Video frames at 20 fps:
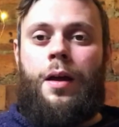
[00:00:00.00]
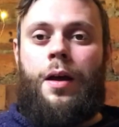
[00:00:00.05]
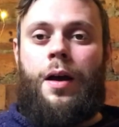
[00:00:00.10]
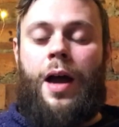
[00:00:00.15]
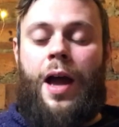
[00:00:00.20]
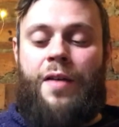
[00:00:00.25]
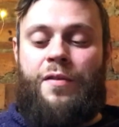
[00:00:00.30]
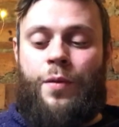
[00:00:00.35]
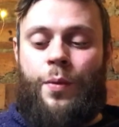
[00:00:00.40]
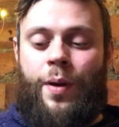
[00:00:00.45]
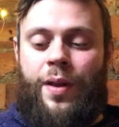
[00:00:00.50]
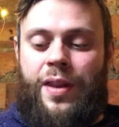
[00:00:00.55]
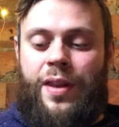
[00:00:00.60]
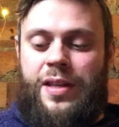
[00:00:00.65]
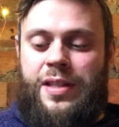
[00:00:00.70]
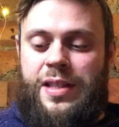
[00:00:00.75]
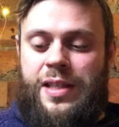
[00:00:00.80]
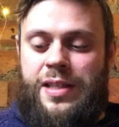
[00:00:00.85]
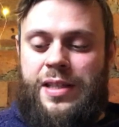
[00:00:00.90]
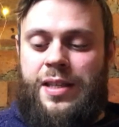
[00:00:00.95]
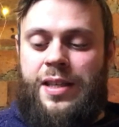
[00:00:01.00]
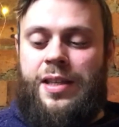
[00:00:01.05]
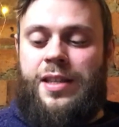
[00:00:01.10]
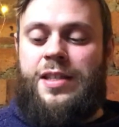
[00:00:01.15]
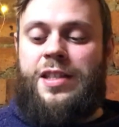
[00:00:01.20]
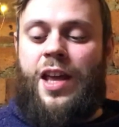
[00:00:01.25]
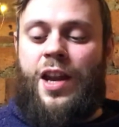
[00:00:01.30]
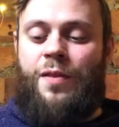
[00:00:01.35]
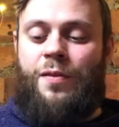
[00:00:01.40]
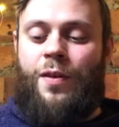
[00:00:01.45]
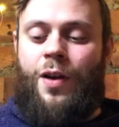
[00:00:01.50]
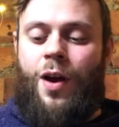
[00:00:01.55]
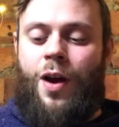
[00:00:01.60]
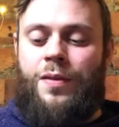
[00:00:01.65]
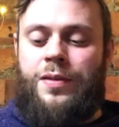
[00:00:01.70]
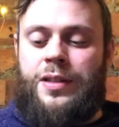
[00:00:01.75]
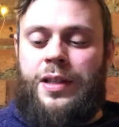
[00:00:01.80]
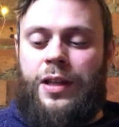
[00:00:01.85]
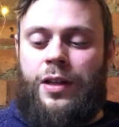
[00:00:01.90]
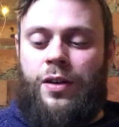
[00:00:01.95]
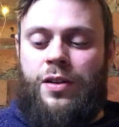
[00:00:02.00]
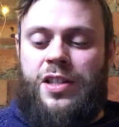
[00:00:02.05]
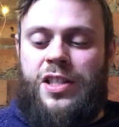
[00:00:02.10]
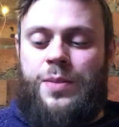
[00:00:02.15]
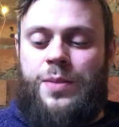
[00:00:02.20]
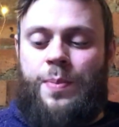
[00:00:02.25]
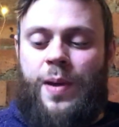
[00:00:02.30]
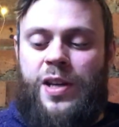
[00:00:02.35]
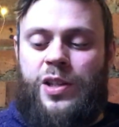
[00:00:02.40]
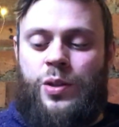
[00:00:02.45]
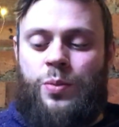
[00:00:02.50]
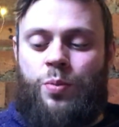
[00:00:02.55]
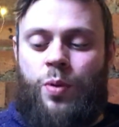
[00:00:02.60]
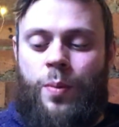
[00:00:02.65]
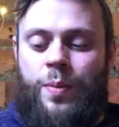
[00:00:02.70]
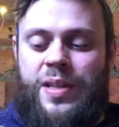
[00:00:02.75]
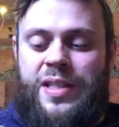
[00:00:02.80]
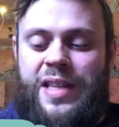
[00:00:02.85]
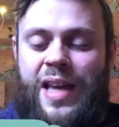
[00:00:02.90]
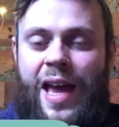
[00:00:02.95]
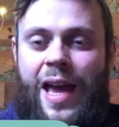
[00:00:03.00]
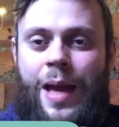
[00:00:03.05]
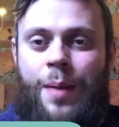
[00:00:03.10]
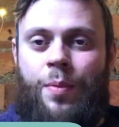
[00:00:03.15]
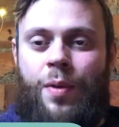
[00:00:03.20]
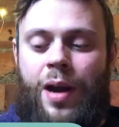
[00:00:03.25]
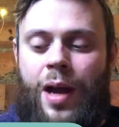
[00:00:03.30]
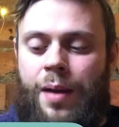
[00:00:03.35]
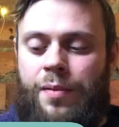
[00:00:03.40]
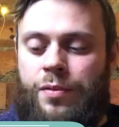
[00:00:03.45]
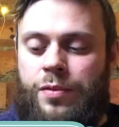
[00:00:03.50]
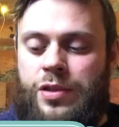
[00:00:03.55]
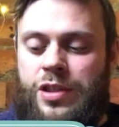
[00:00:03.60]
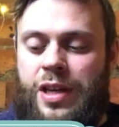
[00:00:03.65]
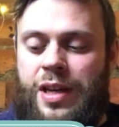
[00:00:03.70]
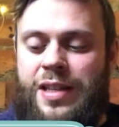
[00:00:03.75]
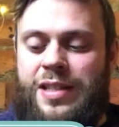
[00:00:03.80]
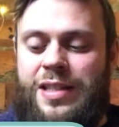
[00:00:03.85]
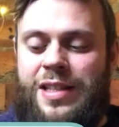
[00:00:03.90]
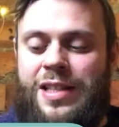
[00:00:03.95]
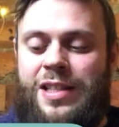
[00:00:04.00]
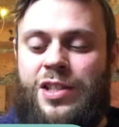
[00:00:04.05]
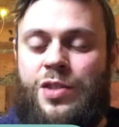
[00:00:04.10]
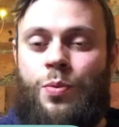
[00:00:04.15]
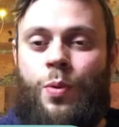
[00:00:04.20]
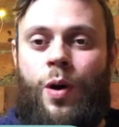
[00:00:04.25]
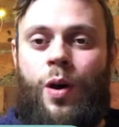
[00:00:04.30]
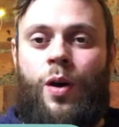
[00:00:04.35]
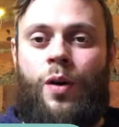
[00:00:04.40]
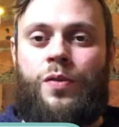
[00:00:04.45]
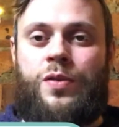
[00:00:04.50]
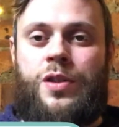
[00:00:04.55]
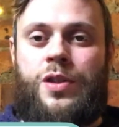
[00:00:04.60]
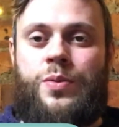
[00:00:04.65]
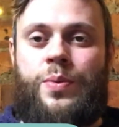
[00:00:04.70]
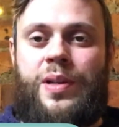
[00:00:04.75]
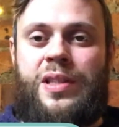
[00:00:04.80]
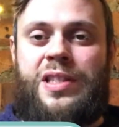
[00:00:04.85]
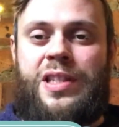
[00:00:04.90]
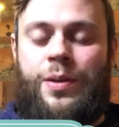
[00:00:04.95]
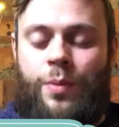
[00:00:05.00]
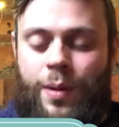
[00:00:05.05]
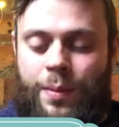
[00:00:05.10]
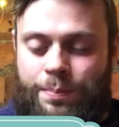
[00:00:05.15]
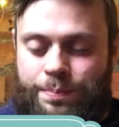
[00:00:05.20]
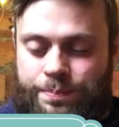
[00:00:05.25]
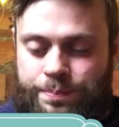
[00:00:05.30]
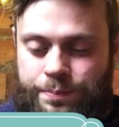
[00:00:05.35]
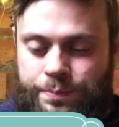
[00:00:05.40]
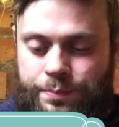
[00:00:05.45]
Hi everyone, this is Son of Laughter, God's special promise to Abraham from Genesis 12 to 21.